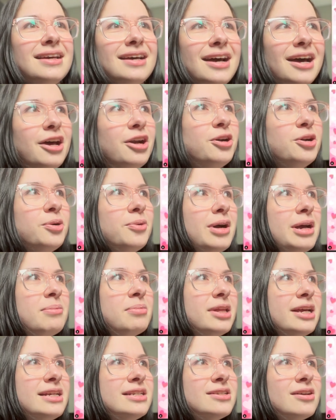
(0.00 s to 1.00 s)
I don't know why I
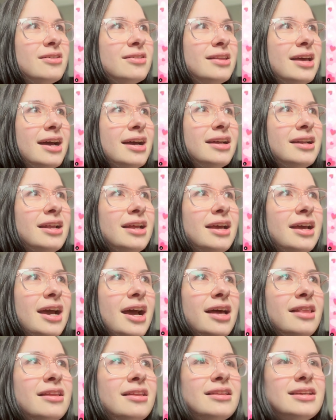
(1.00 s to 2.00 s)
blanked on that.
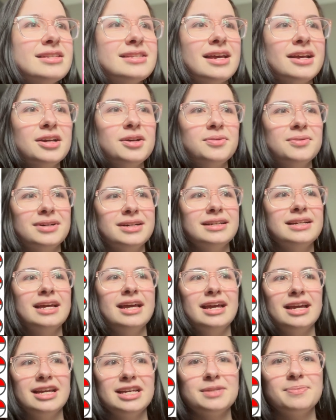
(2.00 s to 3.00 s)
And then the second one
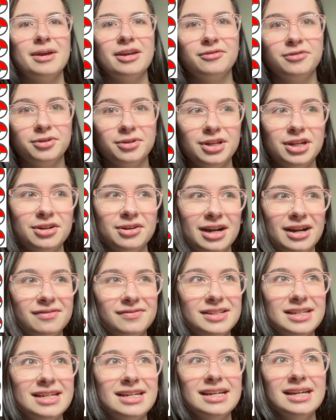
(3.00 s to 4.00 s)
is by Foodie
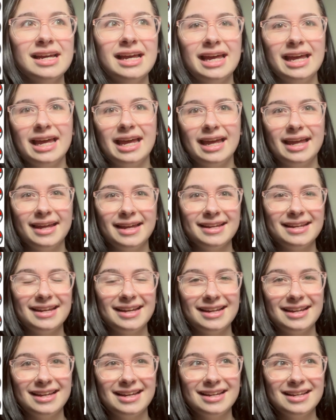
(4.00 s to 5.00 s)
Crafty, and
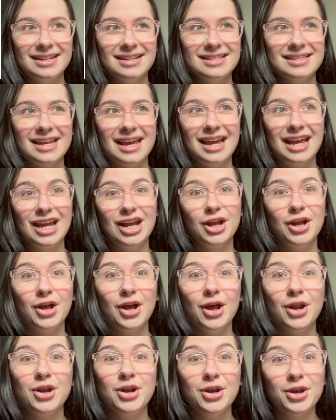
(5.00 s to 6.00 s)
it is a
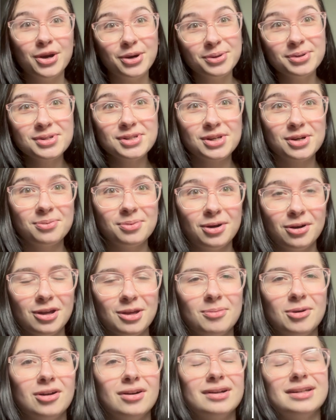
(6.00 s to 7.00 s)
no-sew Pokeball.